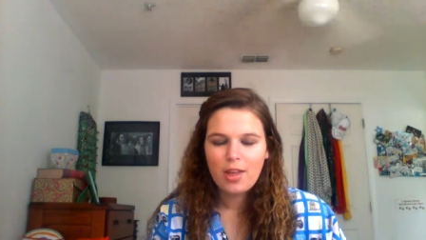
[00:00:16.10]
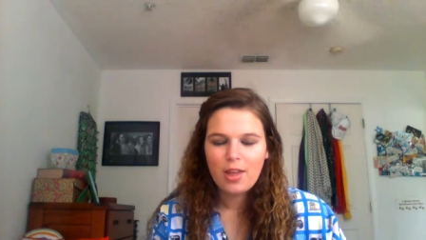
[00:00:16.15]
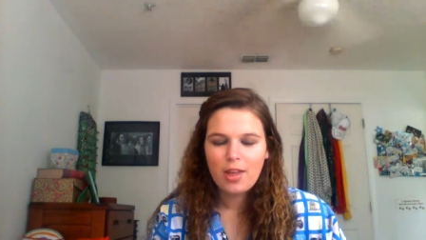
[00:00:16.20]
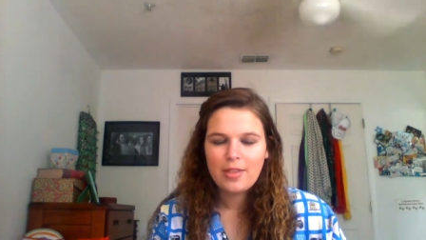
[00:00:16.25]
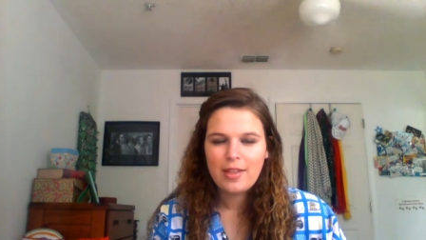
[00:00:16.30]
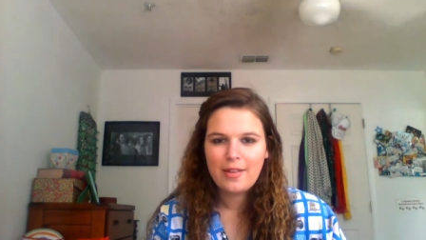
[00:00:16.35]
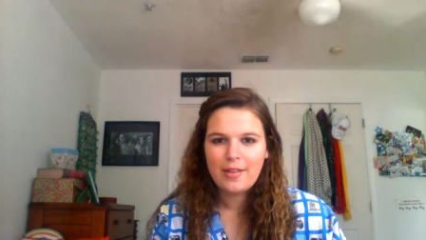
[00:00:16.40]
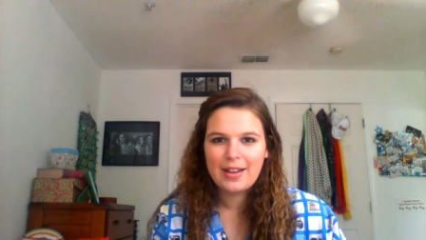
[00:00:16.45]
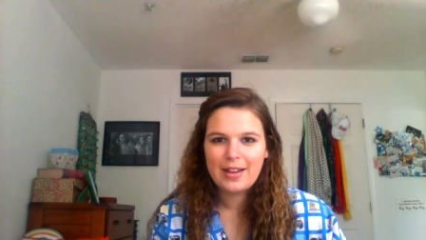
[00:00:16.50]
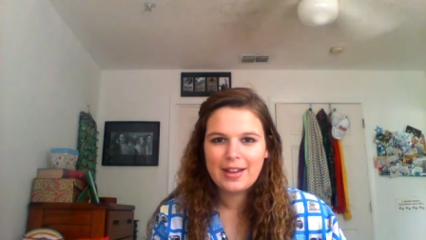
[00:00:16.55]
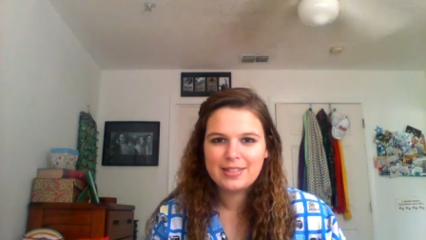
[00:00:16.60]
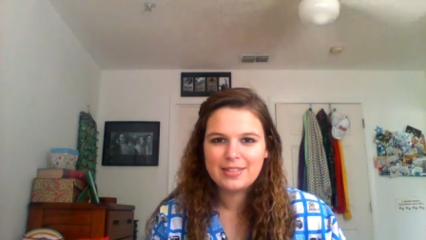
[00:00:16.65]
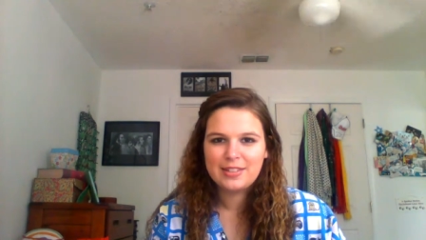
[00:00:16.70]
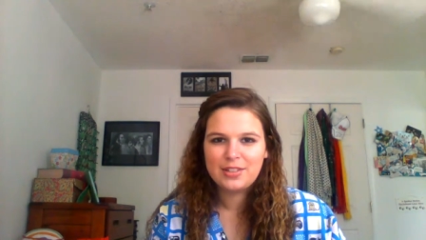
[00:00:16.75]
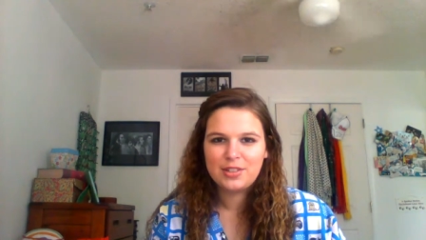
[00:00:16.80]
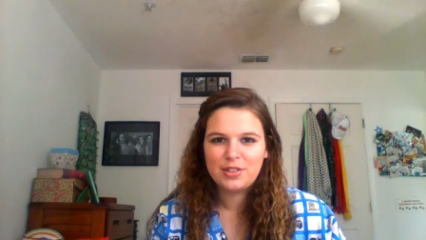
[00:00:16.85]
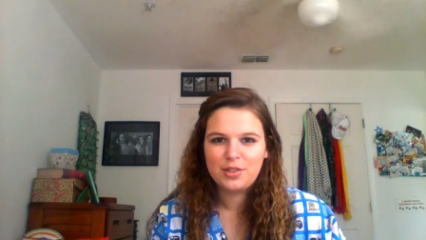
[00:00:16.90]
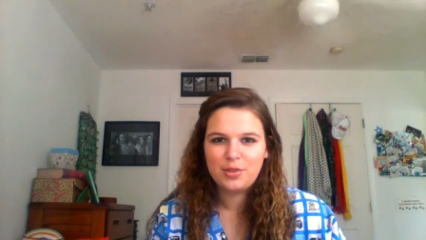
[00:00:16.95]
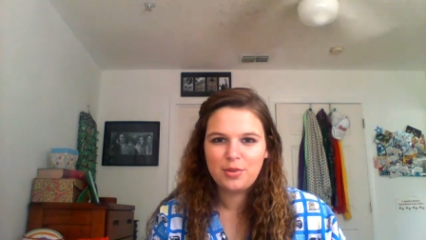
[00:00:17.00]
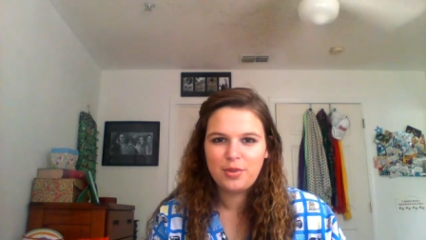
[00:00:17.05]
That
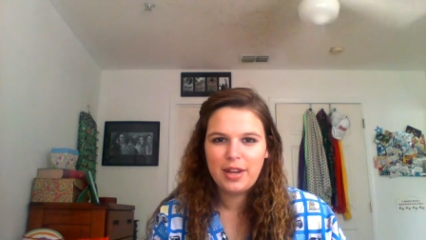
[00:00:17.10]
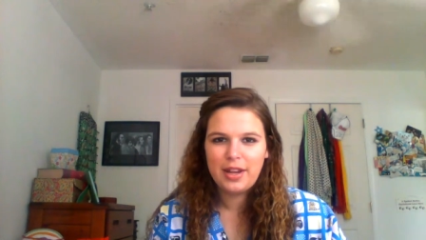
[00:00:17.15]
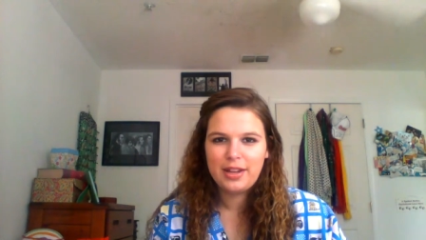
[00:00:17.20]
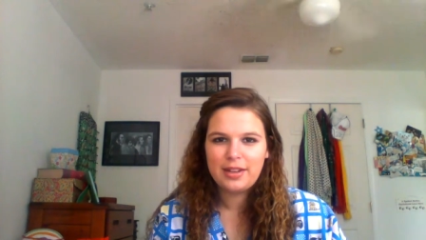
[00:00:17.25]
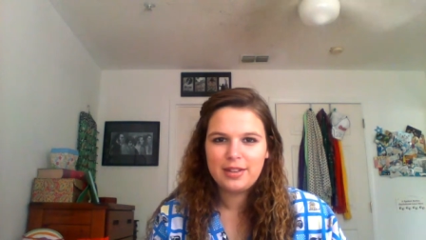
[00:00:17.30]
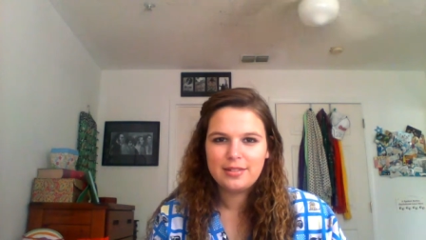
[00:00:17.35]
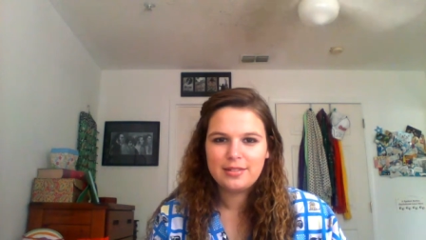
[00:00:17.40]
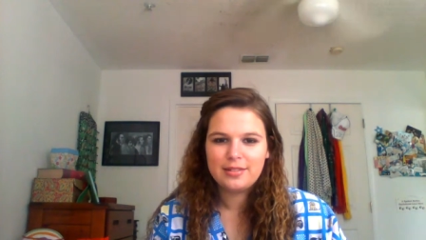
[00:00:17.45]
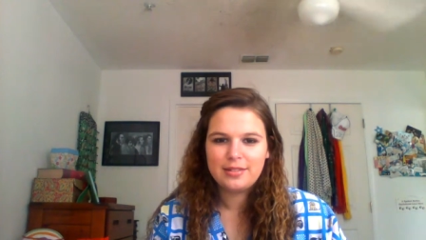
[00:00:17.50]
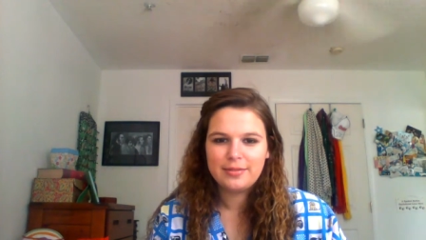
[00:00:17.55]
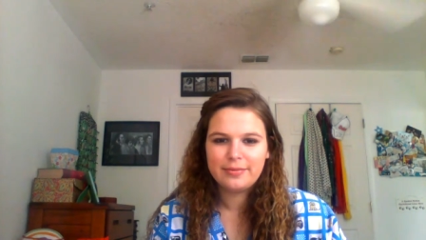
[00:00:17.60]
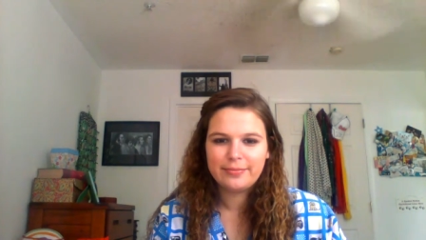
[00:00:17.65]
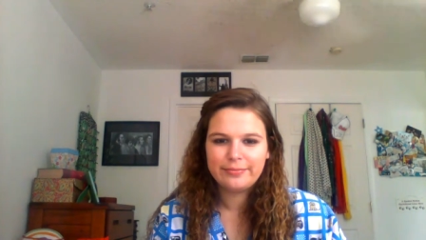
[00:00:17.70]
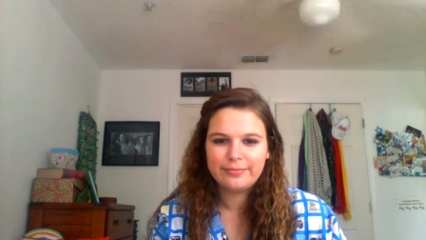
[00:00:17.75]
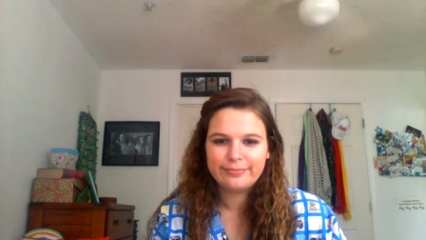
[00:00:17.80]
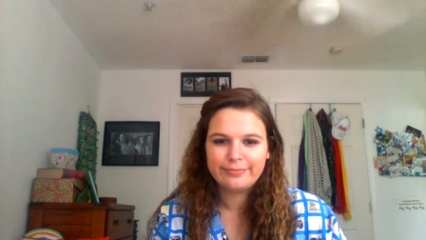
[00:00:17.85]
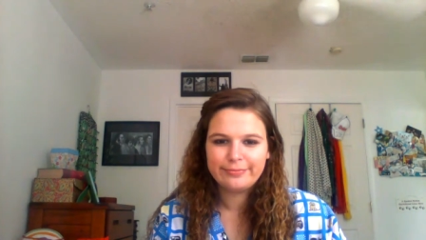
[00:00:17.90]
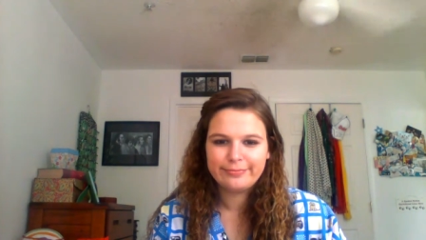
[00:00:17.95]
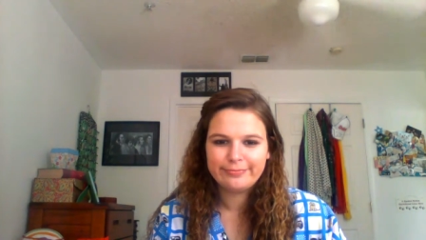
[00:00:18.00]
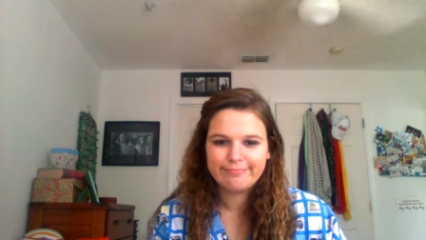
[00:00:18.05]
lasted 2 days.
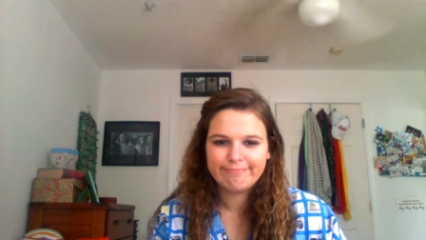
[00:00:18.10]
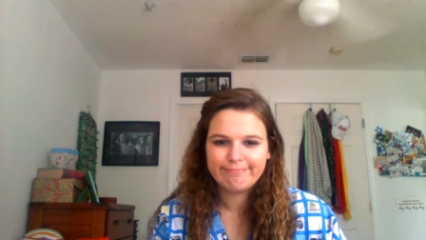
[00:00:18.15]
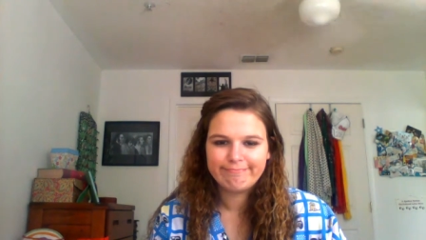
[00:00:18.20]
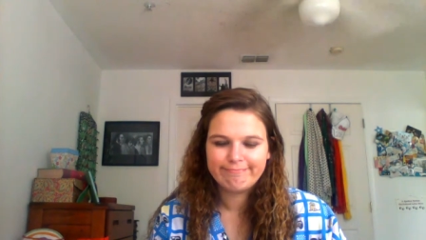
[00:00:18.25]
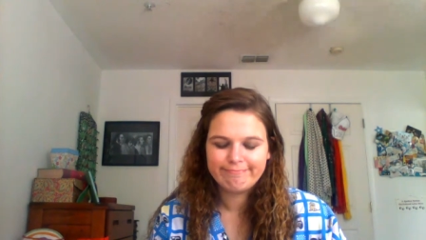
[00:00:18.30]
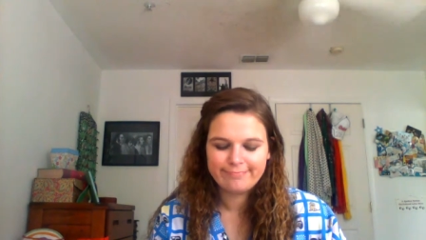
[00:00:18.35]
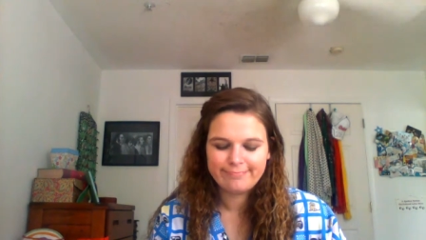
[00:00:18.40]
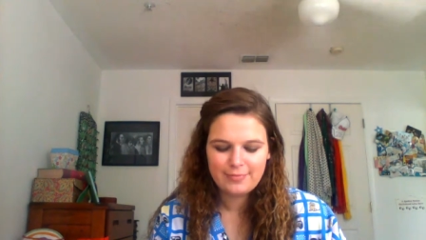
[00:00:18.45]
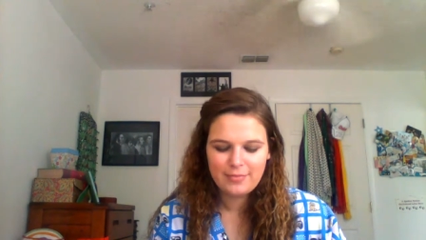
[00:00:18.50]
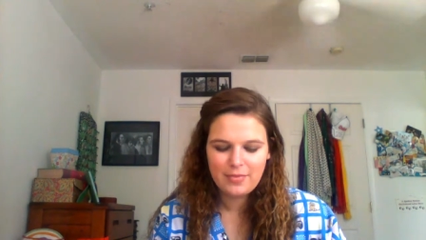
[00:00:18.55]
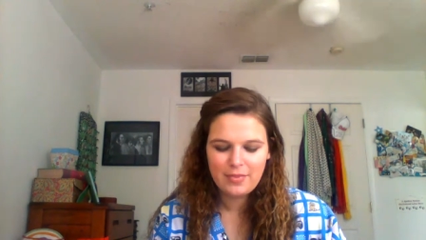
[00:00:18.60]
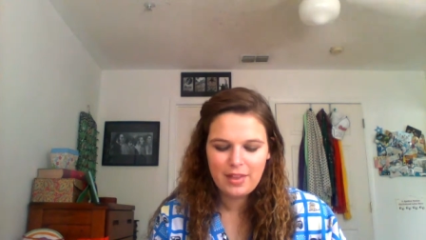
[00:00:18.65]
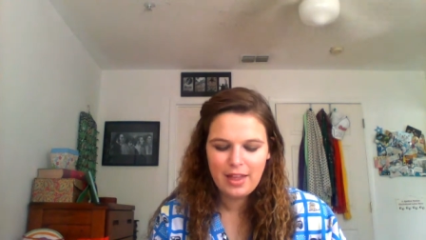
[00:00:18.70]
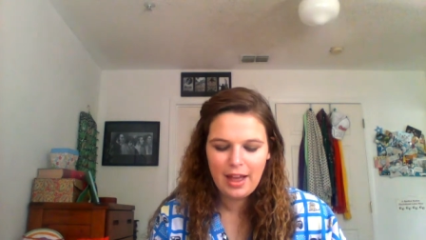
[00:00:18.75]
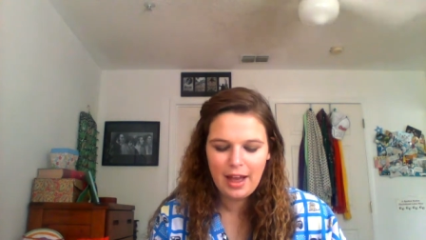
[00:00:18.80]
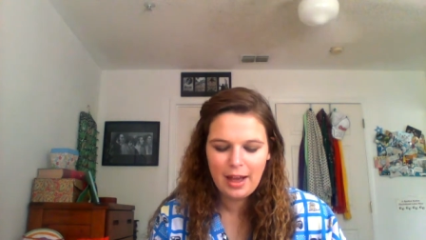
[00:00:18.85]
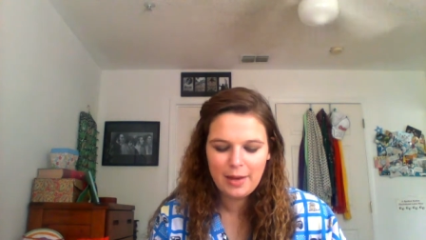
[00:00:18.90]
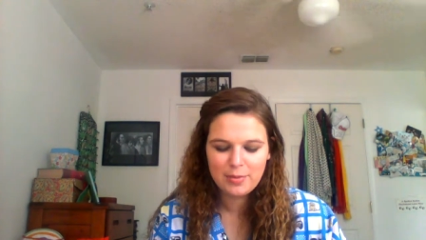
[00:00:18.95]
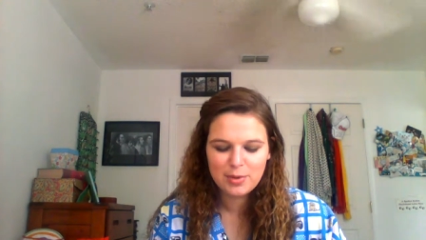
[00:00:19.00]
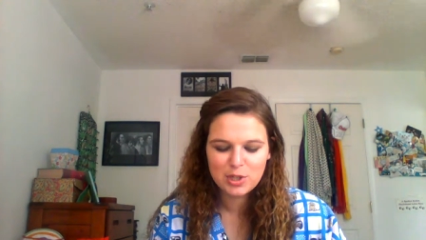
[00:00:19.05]

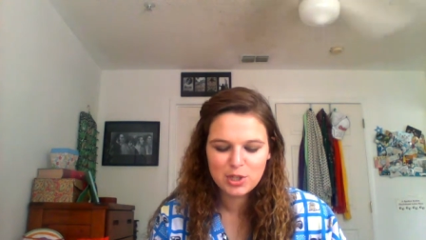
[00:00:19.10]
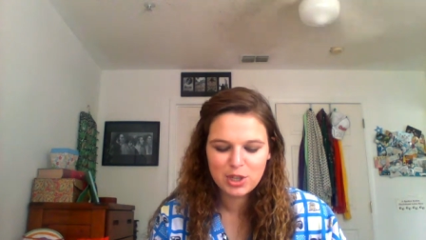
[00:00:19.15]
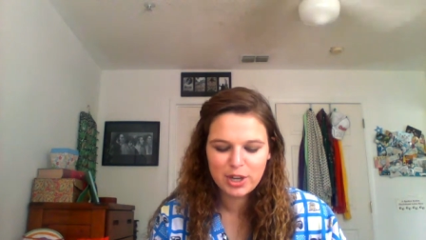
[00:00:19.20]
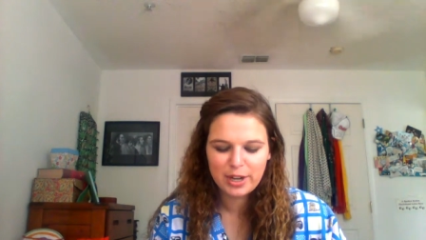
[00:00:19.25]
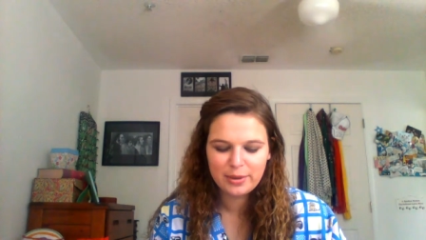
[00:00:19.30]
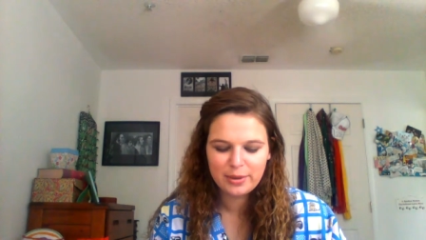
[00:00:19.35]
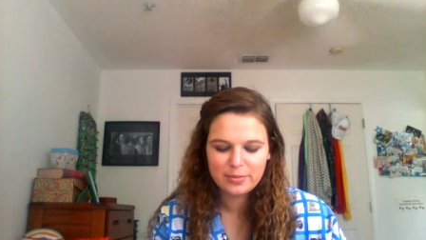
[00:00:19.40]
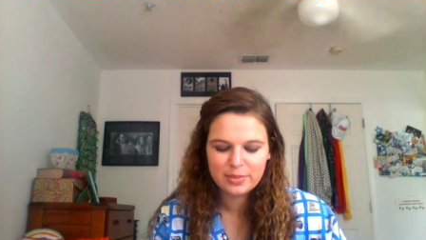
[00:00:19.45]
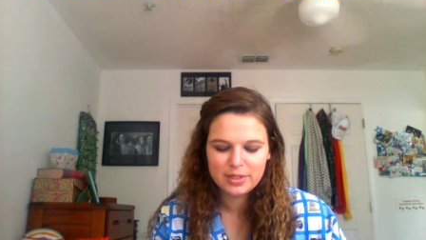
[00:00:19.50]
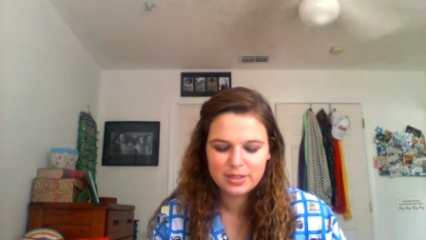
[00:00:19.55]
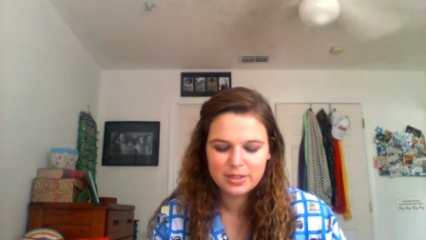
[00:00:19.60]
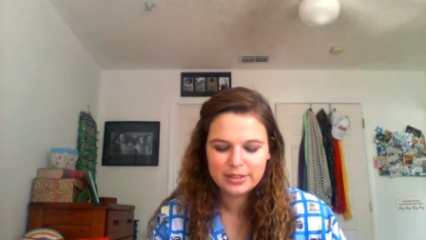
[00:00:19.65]
I'm ashamed.